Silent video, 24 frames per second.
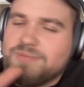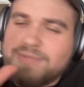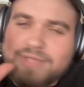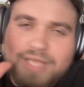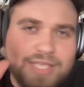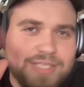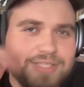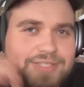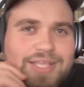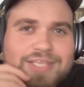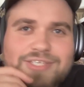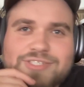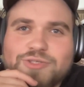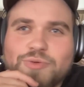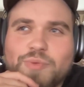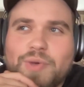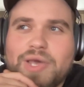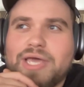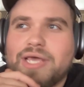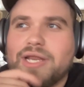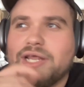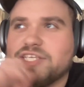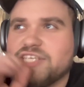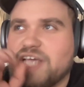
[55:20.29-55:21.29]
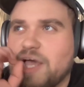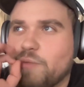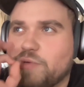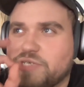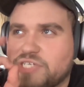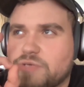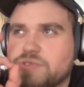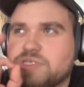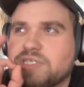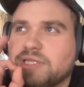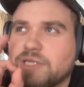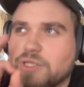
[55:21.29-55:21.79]
it's the way it is. I wish
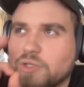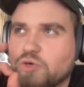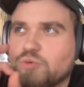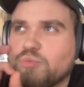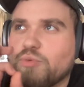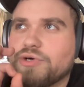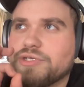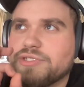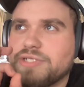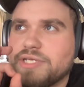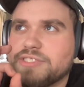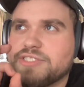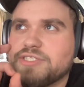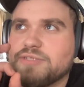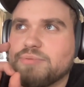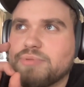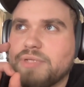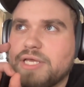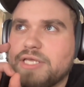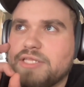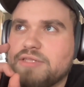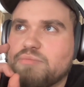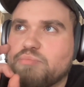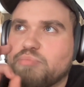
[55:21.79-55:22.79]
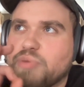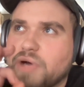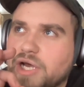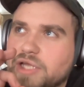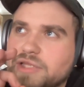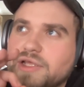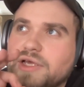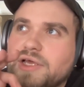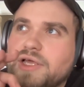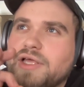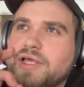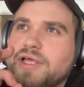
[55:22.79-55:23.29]
I was a little more disciplined,
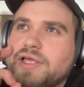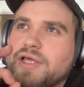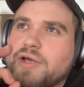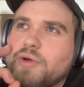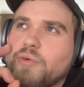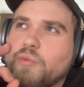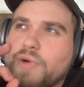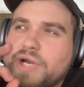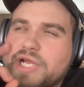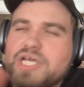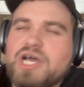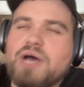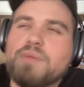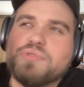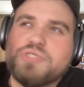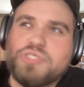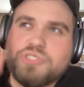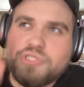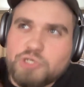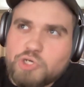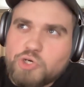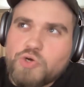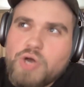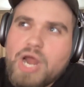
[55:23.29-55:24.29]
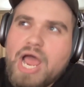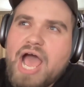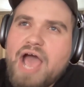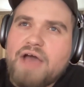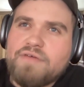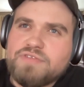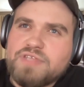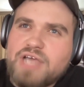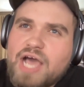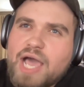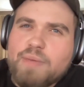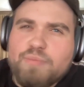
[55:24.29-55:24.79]
but when it comes to the
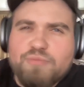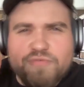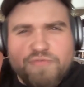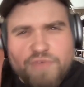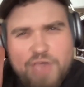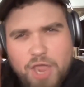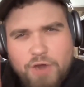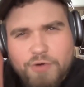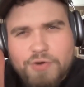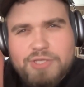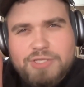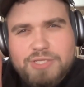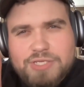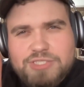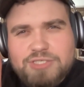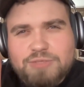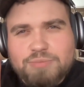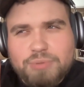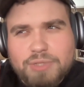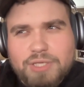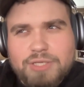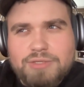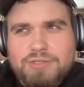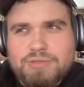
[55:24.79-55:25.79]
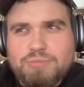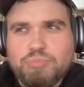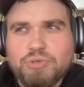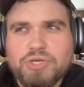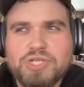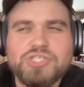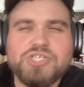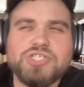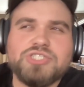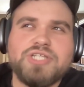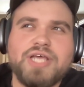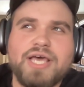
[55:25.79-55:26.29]
craft, I'm very disciplined, but
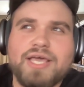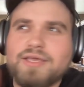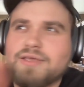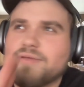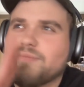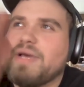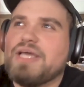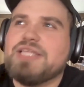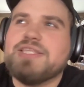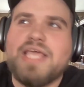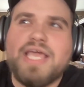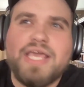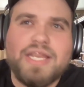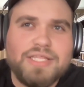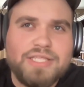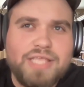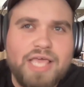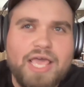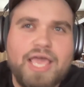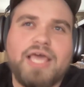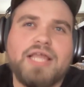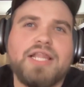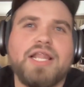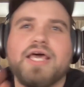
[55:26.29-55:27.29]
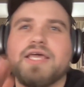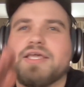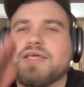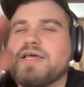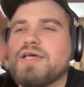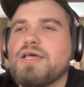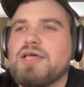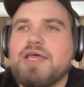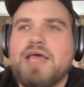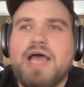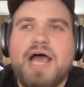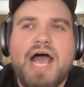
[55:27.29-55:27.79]
it's just like my day to day, like
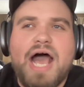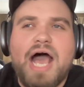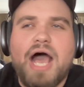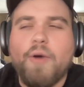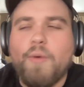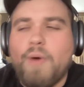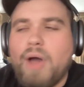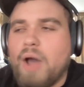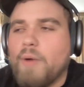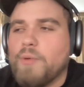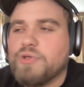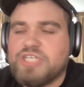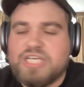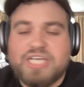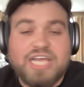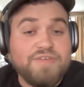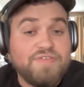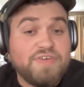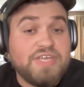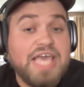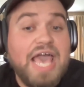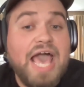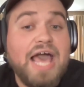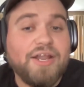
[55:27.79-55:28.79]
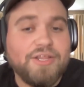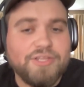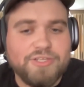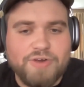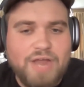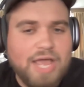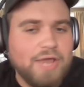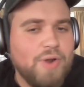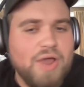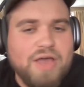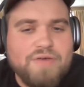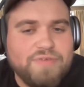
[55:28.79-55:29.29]
I wish I could have a calendar.
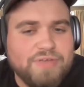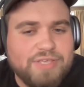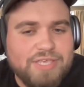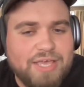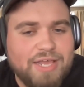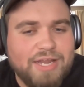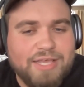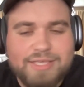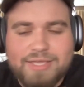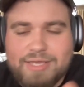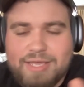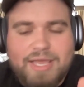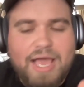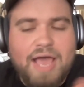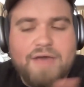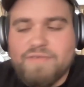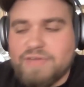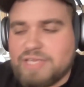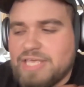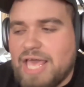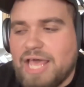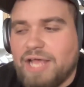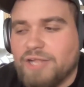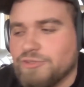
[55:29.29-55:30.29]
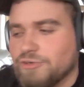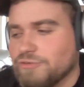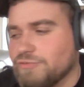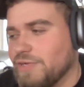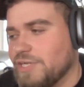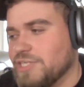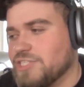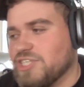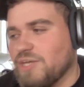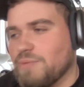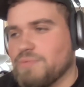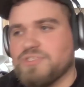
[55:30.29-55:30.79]
I don't have I have a calendar for
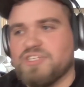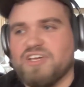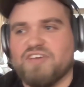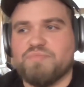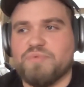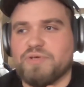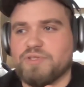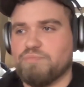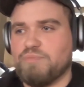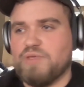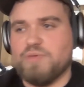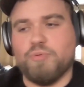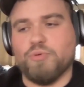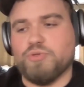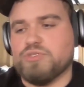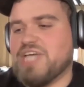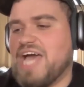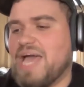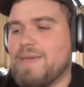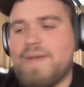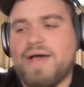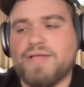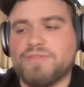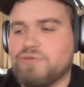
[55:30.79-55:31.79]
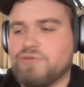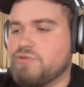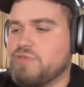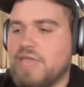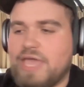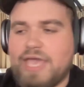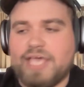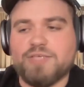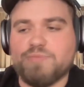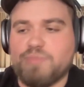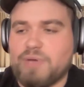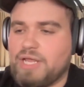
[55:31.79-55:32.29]
like some stuff, but people time out their
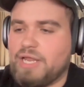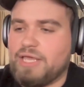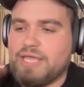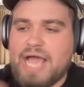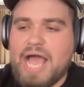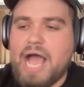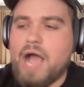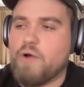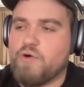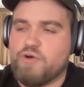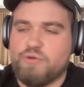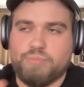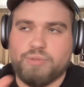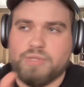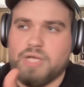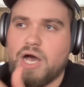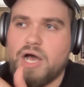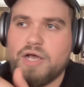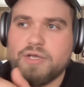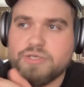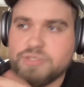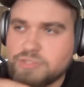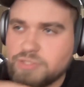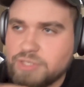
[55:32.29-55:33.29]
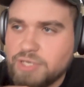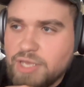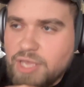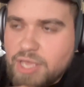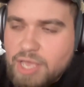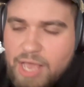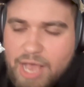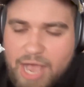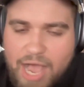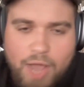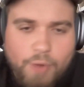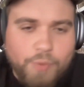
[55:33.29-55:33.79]
days by like hour blocks.
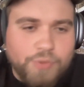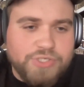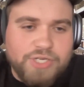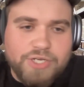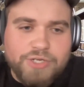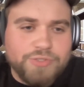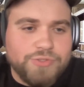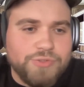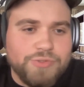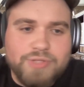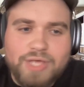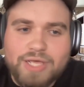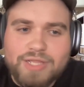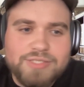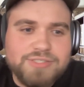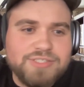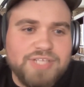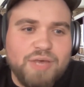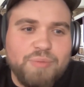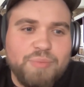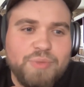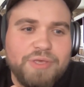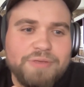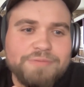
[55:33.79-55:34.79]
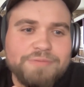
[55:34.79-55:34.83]
I wish I could do that. It's not me.